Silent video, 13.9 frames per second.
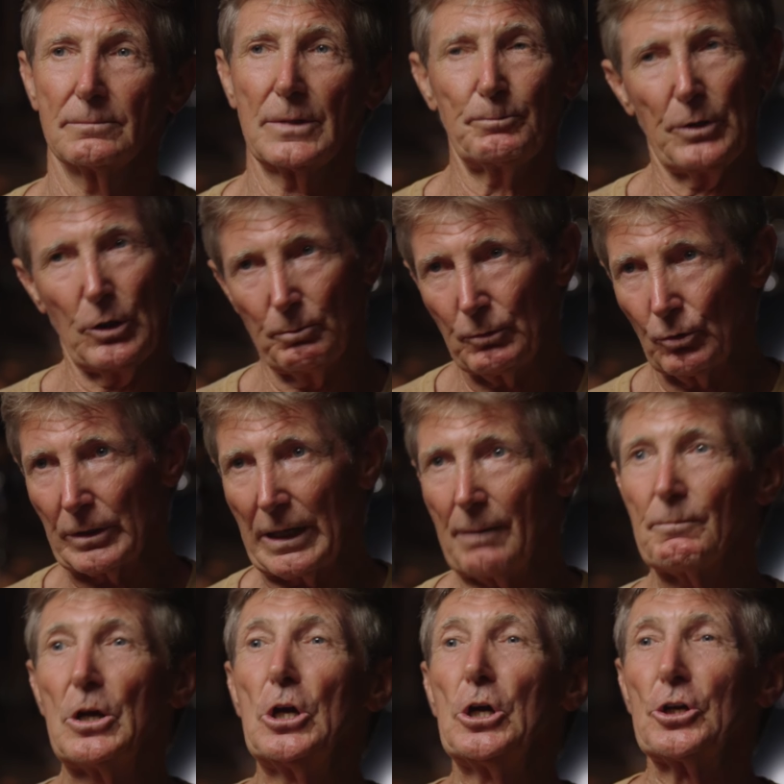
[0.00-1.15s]
Built
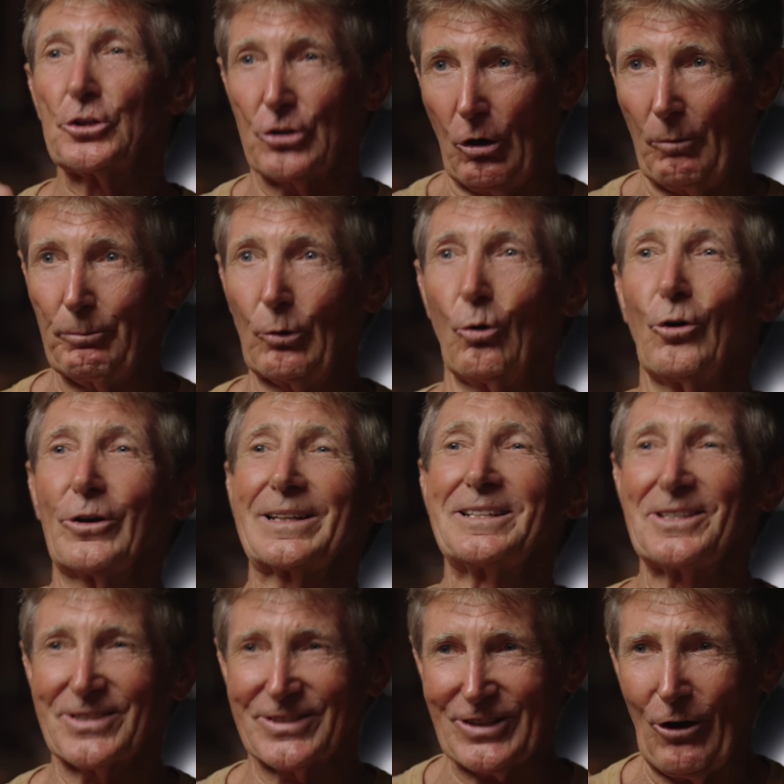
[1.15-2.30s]
up, got bored,
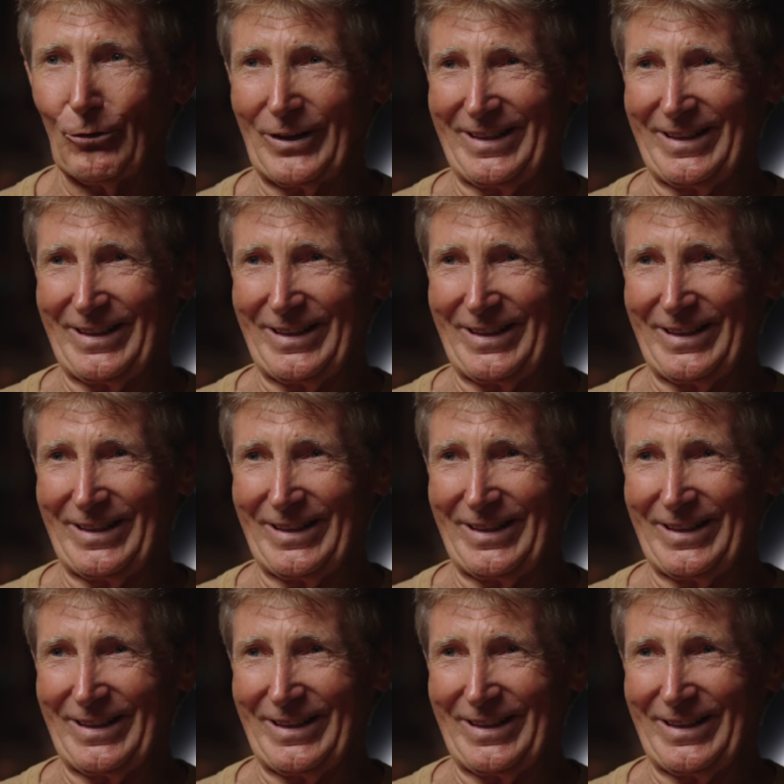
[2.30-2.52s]
sold it.